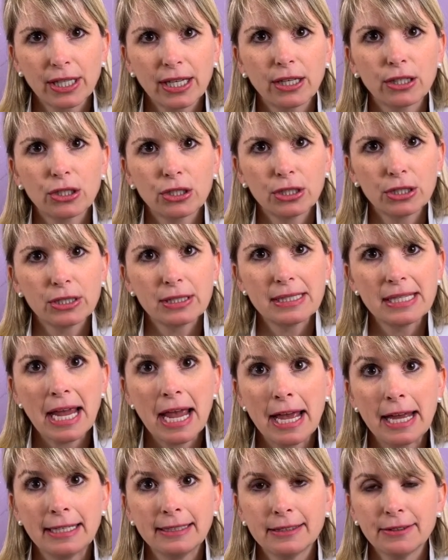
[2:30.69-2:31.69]
a good
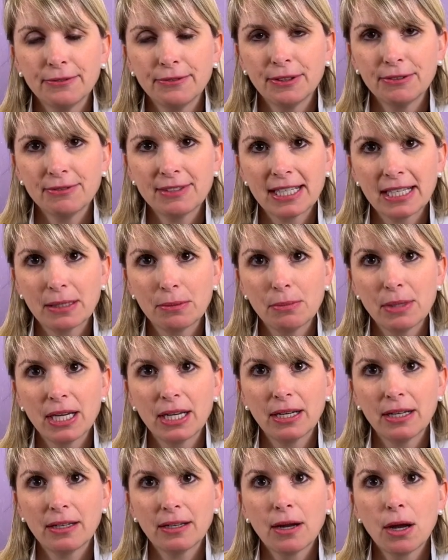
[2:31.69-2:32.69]
10 to 15
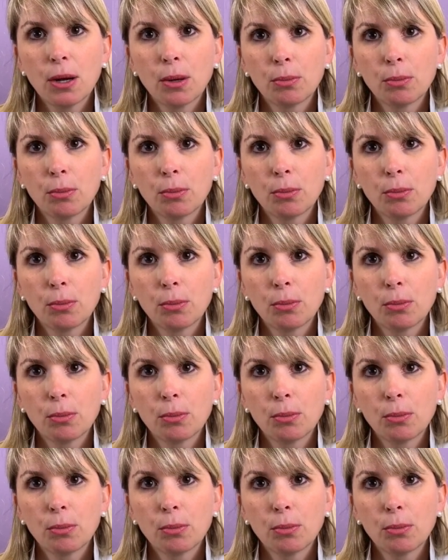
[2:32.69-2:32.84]
minute